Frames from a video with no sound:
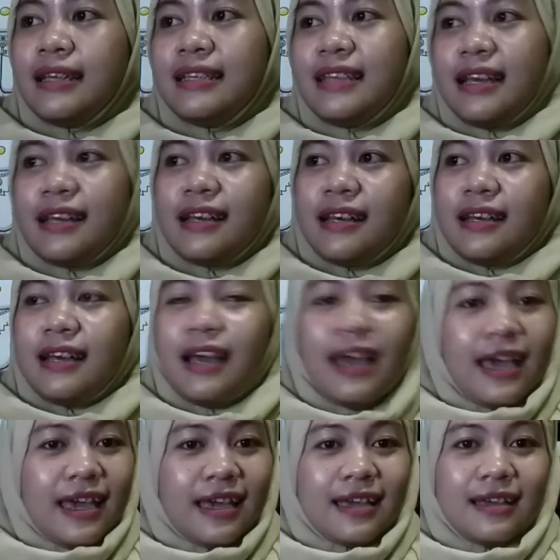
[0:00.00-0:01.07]
Yeah,
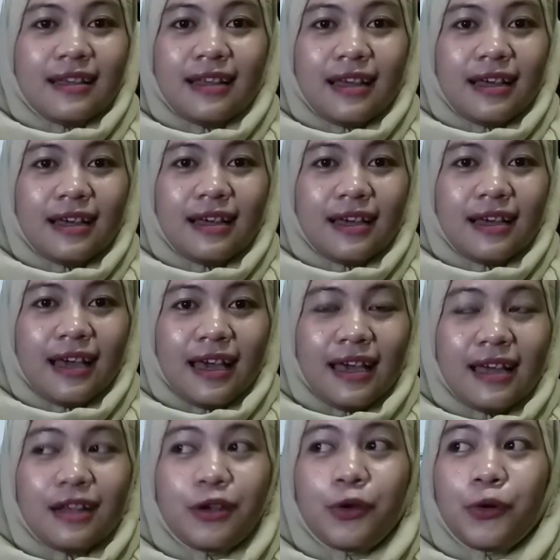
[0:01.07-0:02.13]

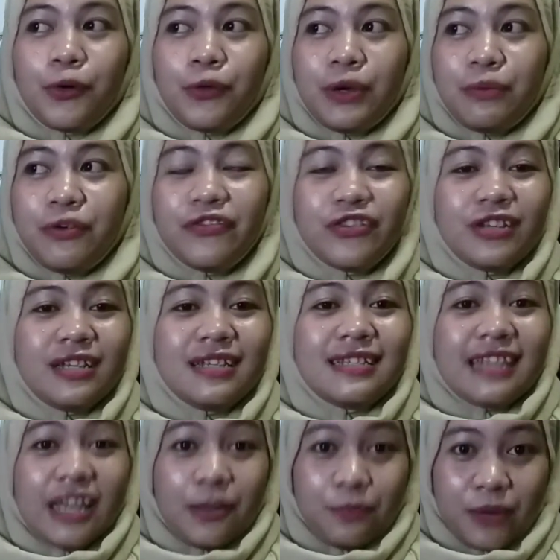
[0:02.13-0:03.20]
and we move to the
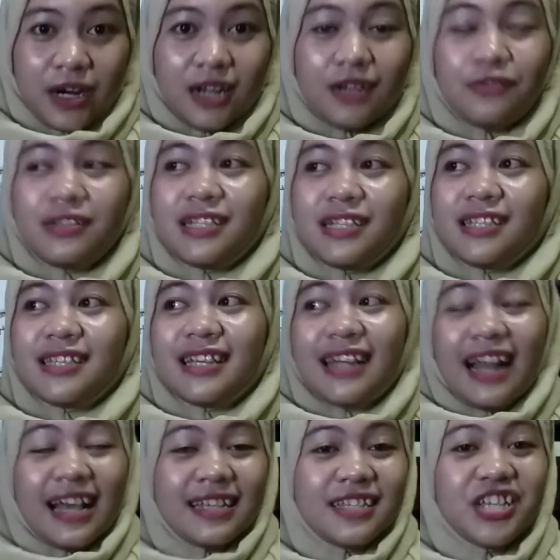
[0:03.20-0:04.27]
second part, which is
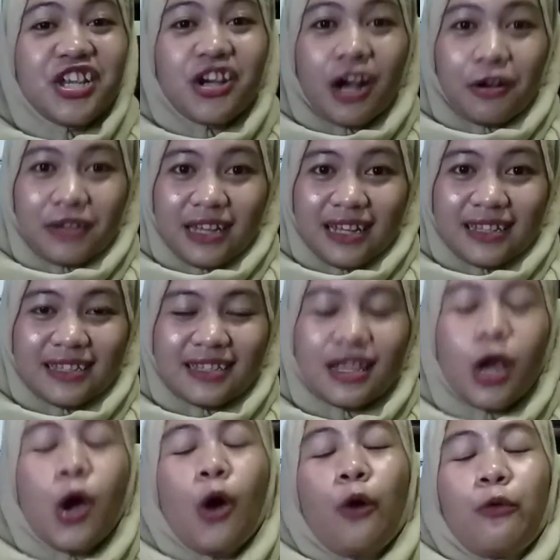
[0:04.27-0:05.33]
analyzing your audience.
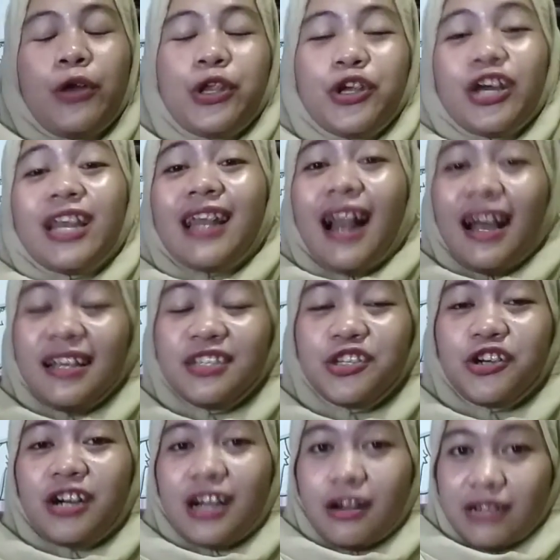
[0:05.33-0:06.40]
When you analyze
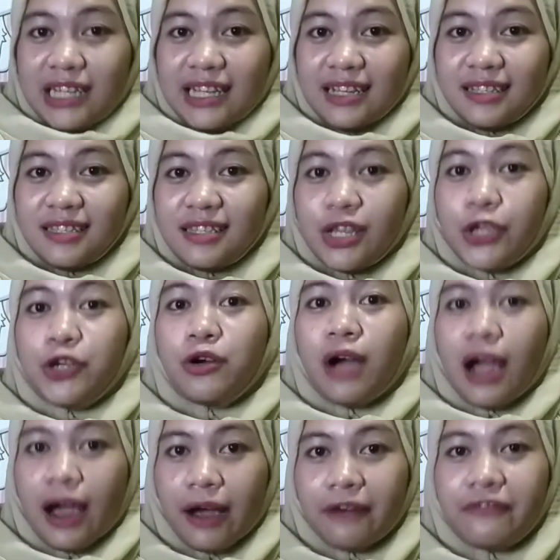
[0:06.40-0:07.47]
your audience, you
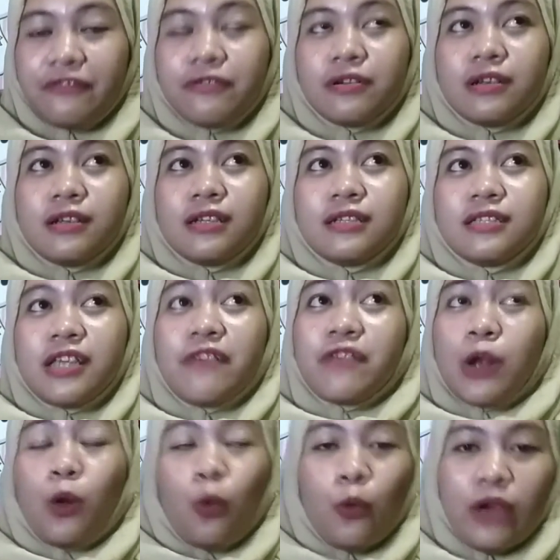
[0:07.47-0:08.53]
have
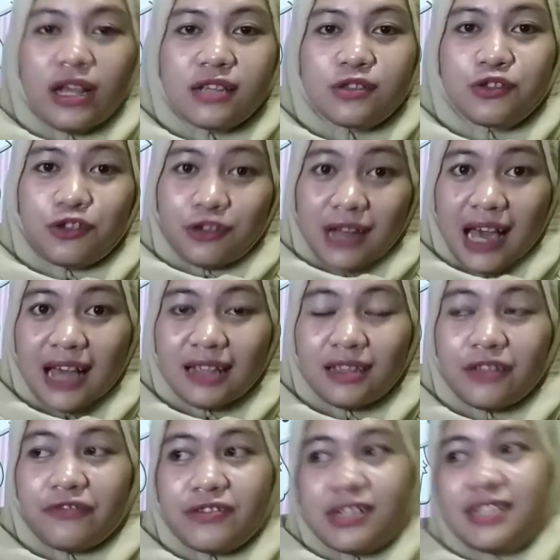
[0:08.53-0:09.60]
several ways to do that.
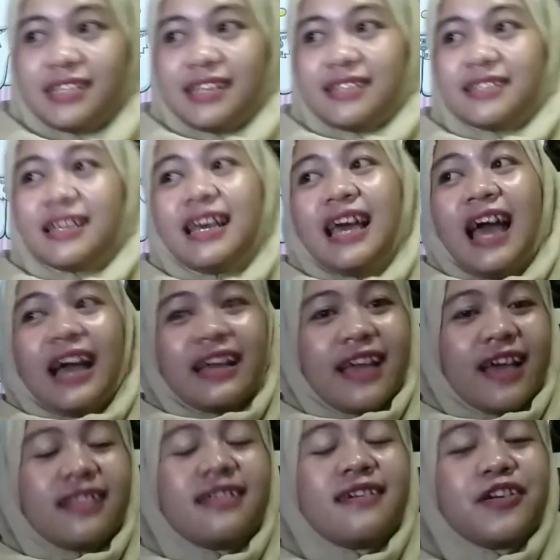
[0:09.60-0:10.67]
The first is
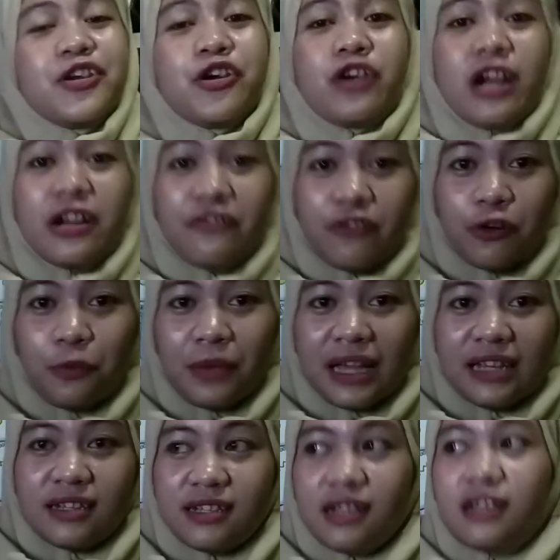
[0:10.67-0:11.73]
gather your
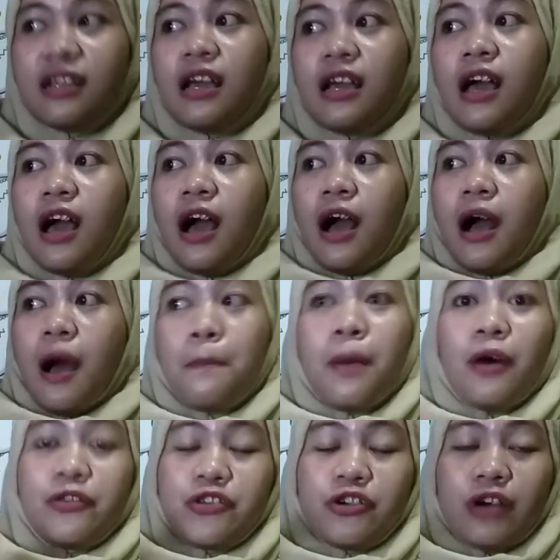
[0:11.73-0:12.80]
information
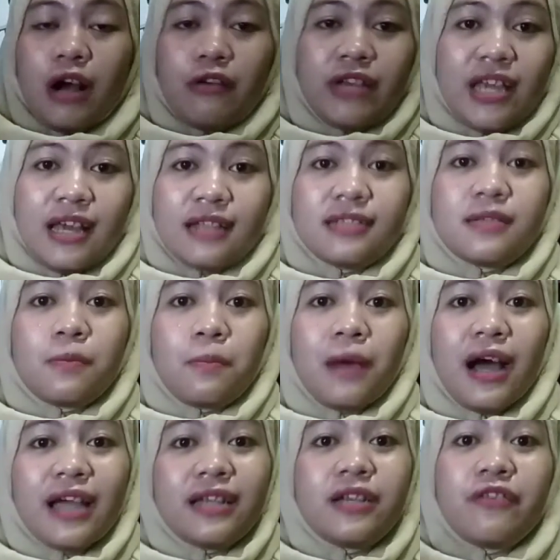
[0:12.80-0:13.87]
about your audience
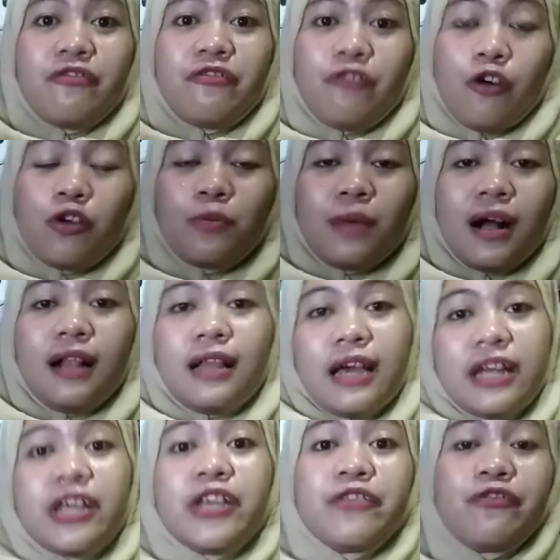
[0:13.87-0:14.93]
by the formal and
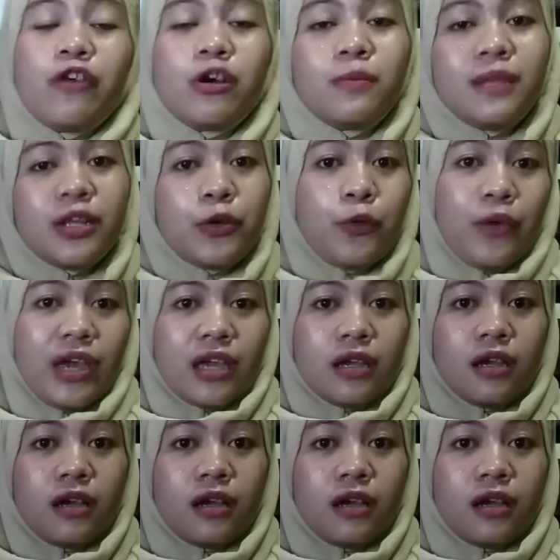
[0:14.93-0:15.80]
informal way.